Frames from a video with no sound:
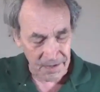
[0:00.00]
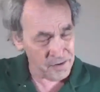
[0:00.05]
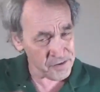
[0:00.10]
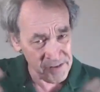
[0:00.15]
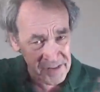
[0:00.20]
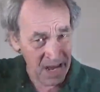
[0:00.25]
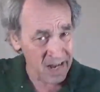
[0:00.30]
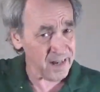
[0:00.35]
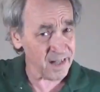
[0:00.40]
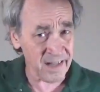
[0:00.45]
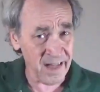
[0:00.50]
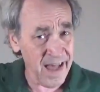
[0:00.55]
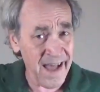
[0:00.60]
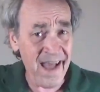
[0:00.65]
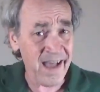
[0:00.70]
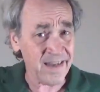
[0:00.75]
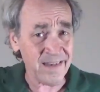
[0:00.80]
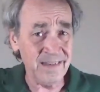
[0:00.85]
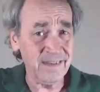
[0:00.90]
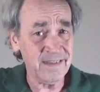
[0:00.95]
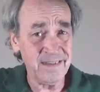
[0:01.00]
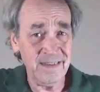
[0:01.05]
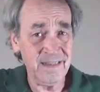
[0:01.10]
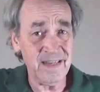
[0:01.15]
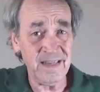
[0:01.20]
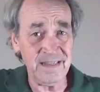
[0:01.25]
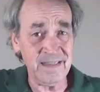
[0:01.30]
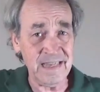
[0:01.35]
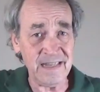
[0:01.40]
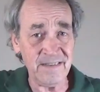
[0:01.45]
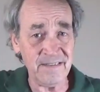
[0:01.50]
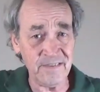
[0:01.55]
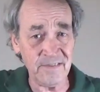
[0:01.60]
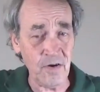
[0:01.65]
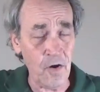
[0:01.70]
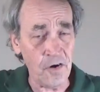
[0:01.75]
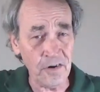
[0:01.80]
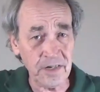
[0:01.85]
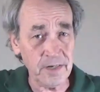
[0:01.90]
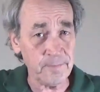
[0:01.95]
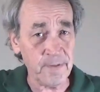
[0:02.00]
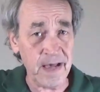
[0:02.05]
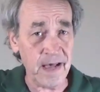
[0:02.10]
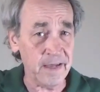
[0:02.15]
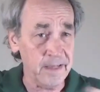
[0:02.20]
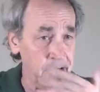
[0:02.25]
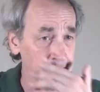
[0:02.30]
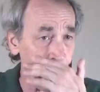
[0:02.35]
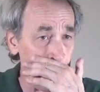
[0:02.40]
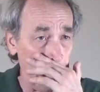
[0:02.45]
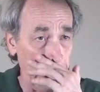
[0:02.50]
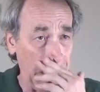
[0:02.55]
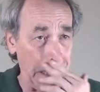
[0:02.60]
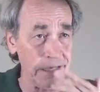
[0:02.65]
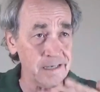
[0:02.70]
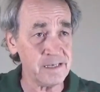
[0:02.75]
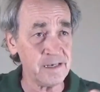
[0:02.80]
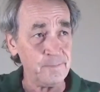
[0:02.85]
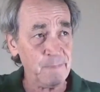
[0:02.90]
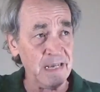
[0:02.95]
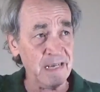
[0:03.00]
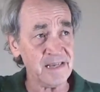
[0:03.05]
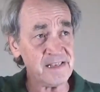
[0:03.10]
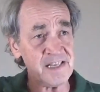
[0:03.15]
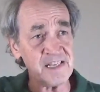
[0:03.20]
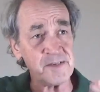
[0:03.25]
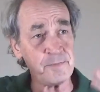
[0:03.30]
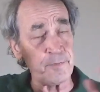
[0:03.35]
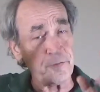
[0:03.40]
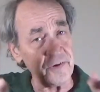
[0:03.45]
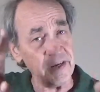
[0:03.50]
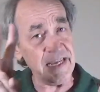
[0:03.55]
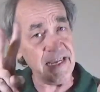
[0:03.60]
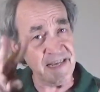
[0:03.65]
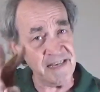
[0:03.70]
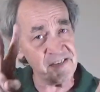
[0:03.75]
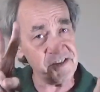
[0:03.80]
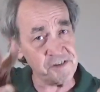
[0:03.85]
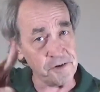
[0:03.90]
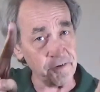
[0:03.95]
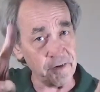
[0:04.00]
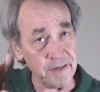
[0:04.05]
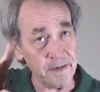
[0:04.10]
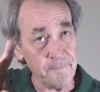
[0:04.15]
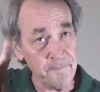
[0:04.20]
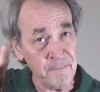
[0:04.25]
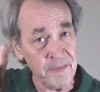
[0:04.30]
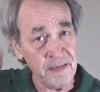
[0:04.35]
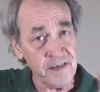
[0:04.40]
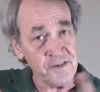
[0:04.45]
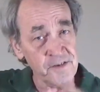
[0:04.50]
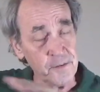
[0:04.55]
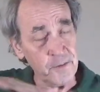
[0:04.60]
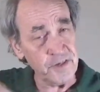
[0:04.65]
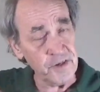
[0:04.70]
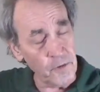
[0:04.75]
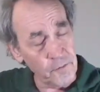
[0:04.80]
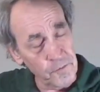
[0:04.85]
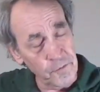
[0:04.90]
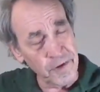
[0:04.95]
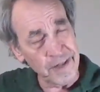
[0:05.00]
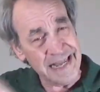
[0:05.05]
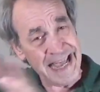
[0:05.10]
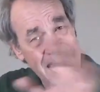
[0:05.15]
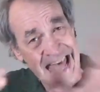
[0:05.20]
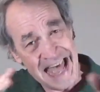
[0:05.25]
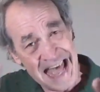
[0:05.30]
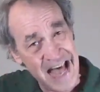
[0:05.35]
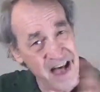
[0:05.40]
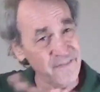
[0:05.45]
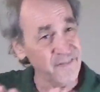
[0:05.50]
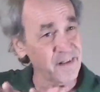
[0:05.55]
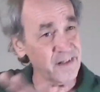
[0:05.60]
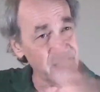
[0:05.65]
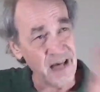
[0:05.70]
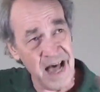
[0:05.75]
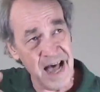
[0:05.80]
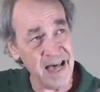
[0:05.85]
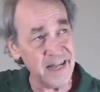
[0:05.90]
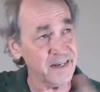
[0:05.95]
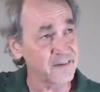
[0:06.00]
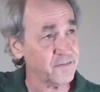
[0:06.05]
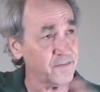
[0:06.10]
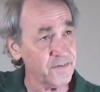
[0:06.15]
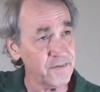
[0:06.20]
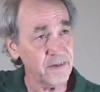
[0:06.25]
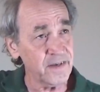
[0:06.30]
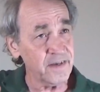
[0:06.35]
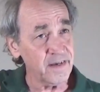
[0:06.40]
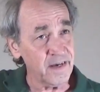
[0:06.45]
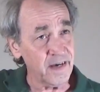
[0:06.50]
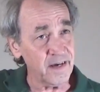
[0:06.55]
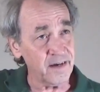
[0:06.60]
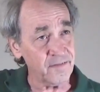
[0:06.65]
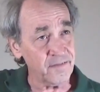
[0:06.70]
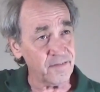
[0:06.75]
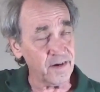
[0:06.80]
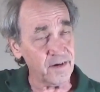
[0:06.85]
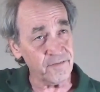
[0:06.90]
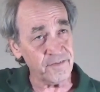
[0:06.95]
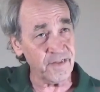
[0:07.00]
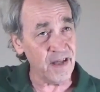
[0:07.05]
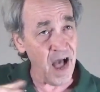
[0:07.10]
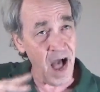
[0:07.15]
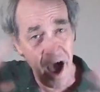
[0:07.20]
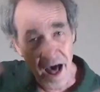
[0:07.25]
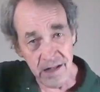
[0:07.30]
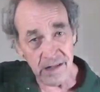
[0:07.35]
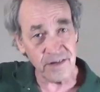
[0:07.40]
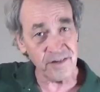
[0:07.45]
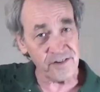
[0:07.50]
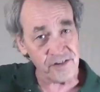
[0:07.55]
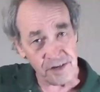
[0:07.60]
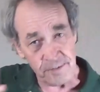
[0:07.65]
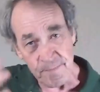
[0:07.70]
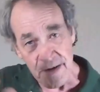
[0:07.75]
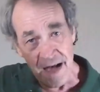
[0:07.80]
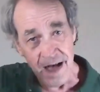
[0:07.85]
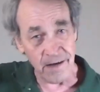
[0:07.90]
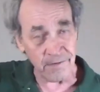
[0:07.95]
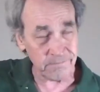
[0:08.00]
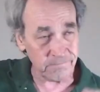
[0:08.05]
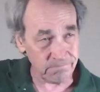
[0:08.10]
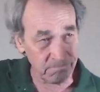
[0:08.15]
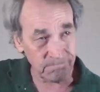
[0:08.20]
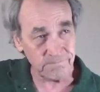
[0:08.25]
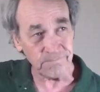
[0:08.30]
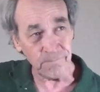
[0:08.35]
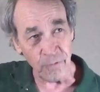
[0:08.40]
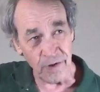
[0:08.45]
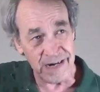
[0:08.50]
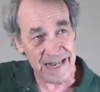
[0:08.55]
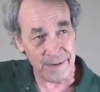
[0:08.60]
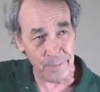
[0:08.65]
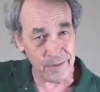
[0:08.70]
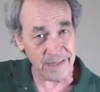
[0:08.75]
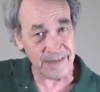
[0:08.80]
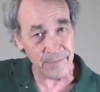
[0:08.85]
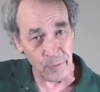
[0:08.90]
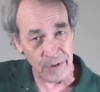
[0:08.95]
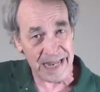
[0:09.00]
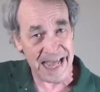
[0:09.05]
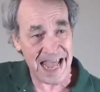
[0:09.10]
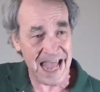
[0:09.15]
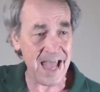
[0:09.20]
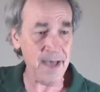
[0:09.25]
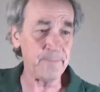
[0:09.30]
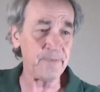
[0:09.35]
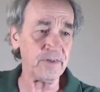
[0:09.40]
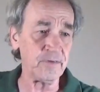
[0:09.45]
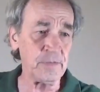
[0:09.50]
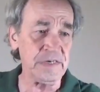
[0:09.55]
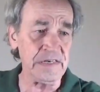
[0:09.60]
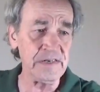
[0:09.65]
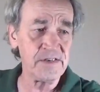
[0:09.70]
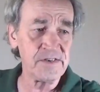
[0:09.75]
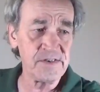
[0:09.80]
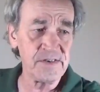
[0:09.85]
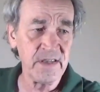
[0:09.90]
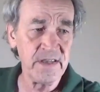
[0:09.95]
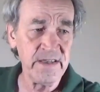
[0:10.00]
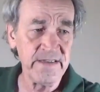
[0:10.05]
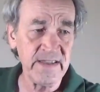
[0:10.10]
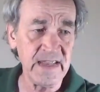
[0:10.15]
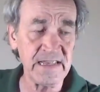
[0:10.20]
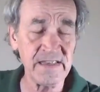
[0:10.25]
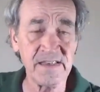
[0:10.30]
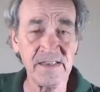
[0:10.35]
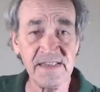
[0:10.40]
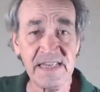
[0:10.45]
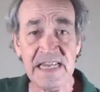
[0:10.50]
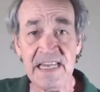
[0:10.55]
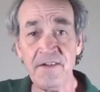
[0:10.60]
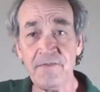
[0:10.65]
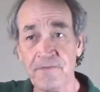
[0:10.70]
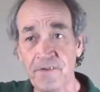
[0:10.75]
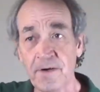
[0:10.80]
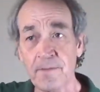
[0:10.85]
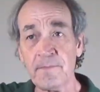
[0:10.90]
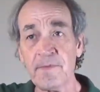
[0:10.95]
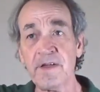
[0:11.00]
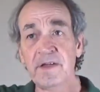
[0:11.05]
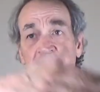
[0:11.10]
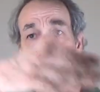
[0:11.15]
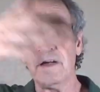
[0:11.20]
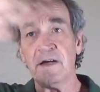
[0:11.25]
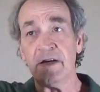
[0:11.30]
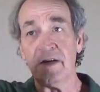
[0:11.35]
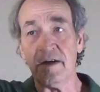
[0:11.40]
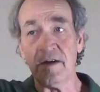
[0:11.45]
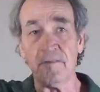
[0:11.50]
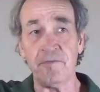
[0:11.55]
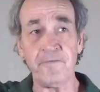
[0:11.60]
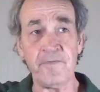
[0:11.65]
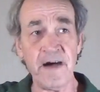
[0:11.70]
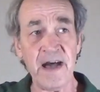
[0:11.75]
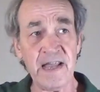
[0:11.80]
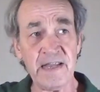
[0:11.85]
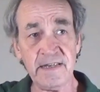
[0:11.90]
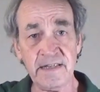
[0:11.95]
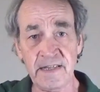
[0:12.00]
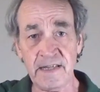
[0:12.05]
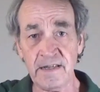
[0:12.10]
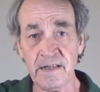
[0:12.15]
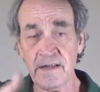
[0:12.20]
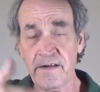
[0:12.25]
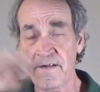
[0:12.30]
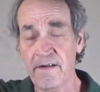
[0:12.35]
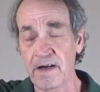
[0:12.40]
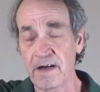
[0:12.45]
not a lot that's talked about, you know, because it's prehistory. So we don't really have a lot of knowledge about what happened. We just can see from finding